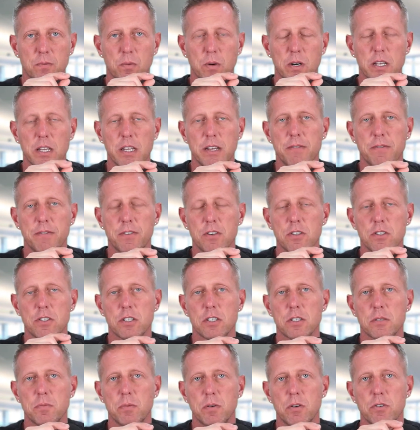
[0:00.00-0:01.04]
they first
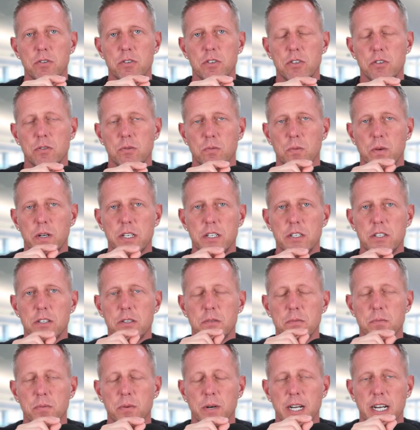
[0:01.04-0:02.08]
exposed to? What does
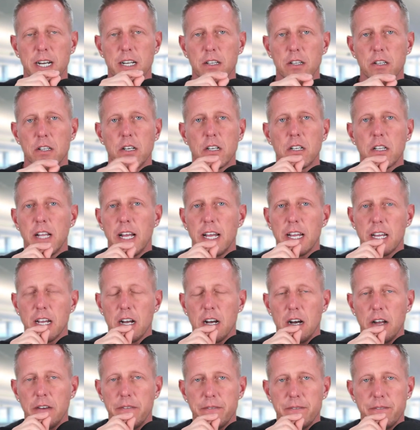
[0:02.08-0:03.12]
your brand look
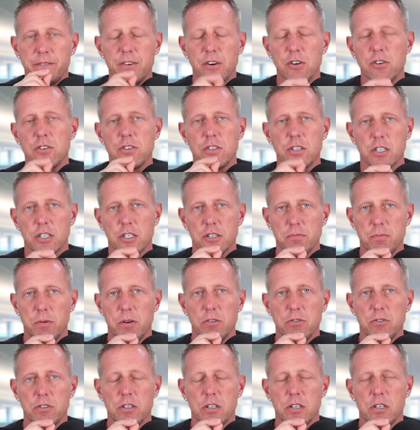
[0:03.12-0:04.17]
like on first
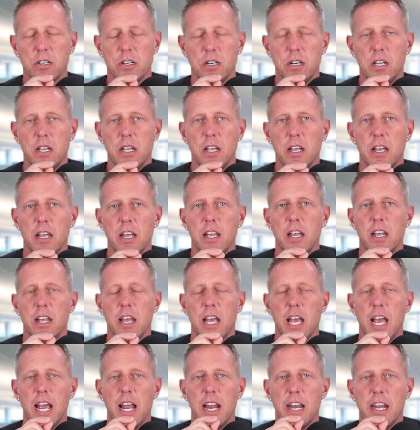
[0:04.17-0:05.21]
exposure?
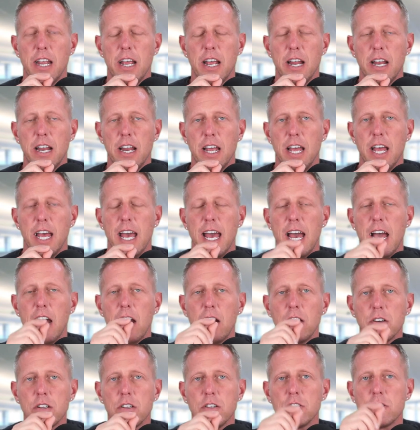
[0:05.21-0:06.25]
And then
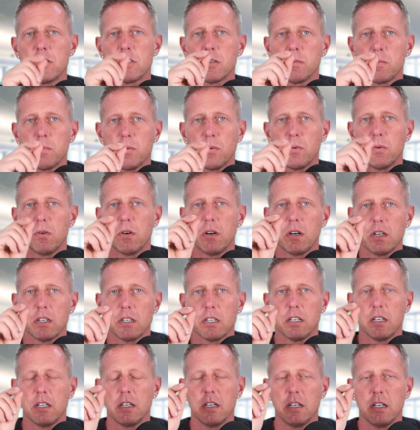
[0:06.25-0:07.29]
how do you
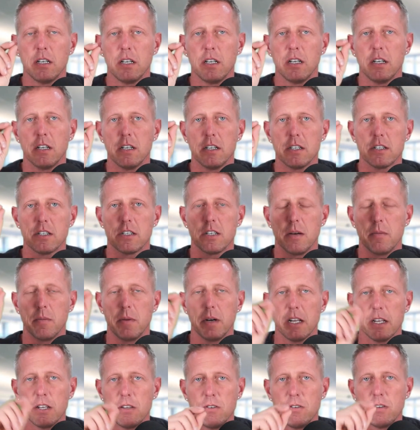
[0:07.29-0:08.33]
support
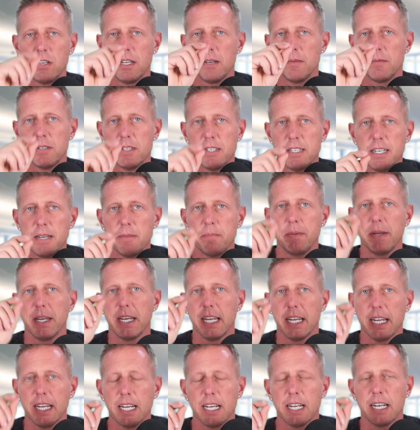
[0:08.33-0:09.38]
somebody who keeps
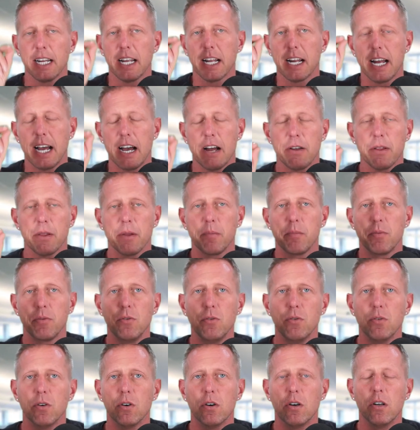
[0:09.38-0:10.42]
dipping in and out of the
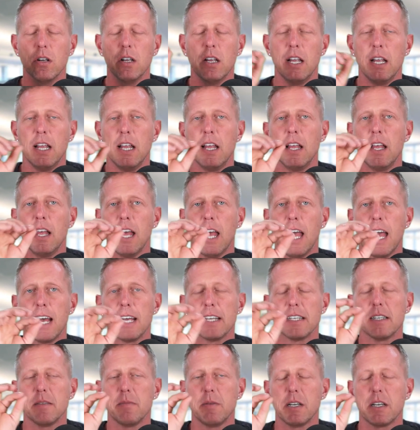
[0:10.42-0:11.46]
pool
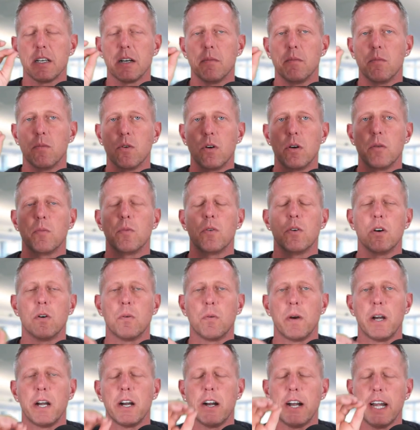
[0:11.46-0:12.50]
as they become more and more
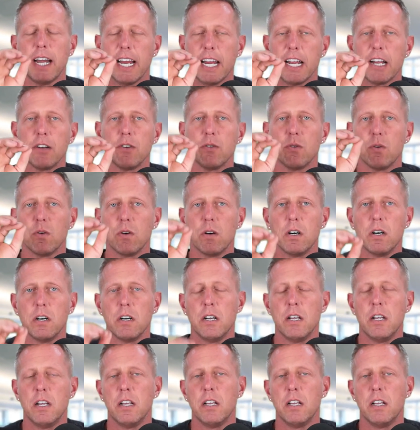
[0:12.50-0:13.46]
aware, and or